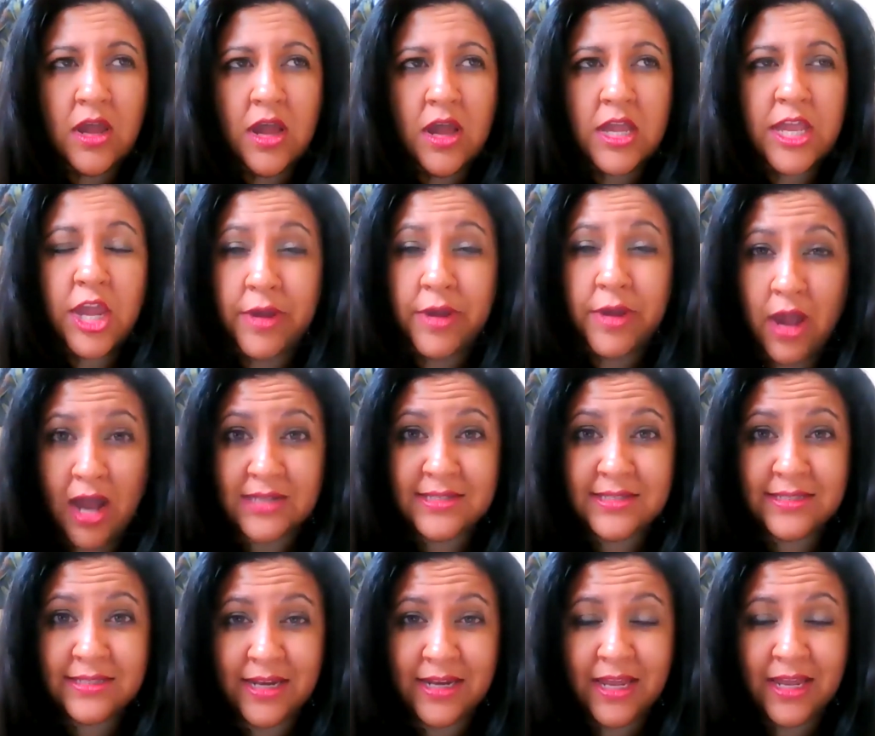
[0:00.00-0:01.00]

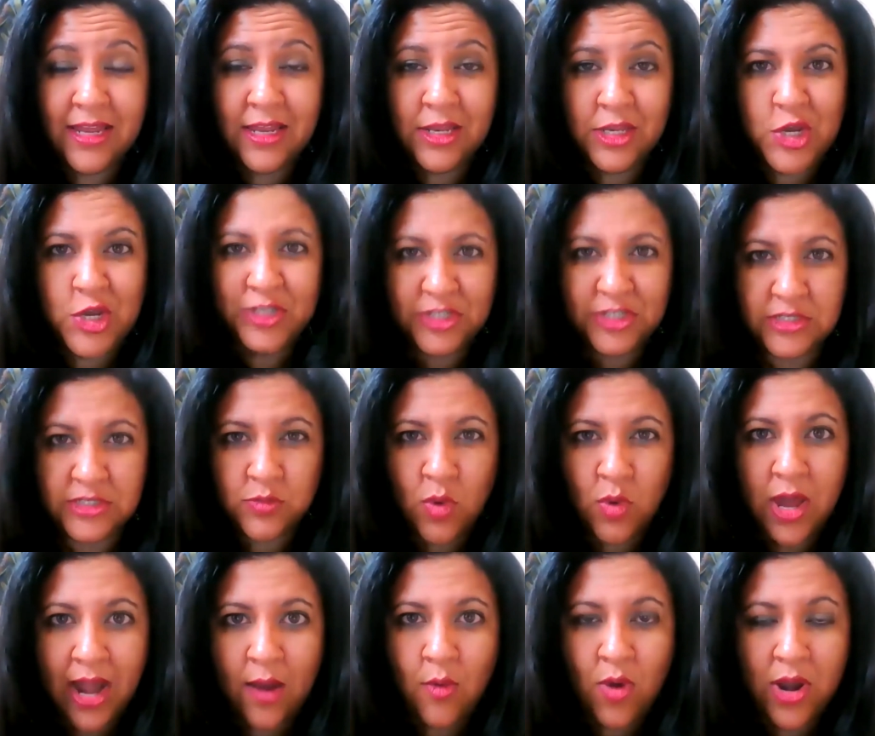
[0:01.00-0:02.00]
curiosity in you, which is what
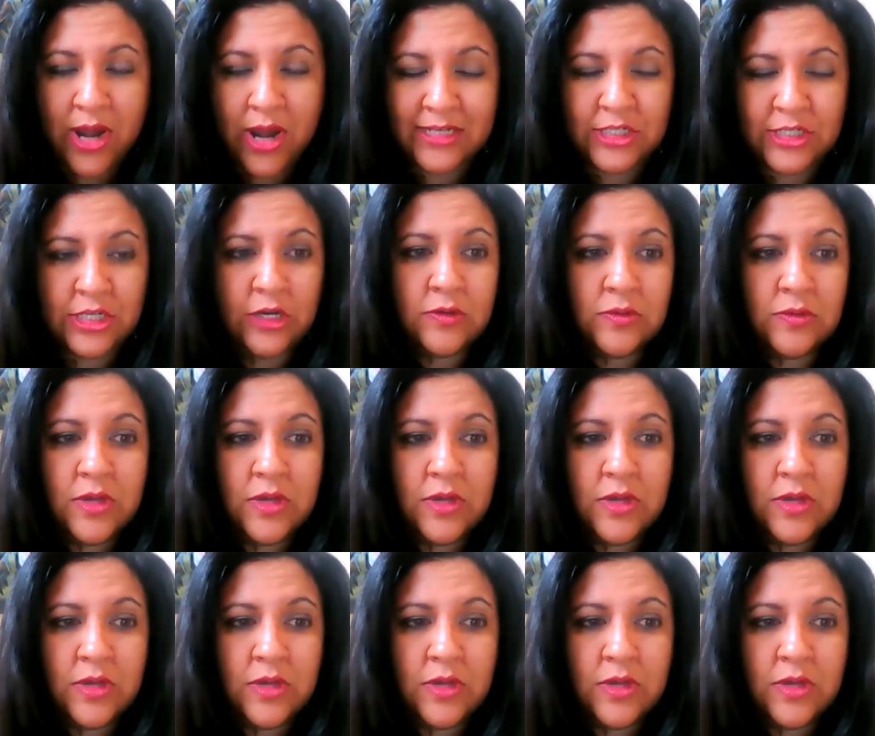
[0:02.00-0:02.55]
I want to do.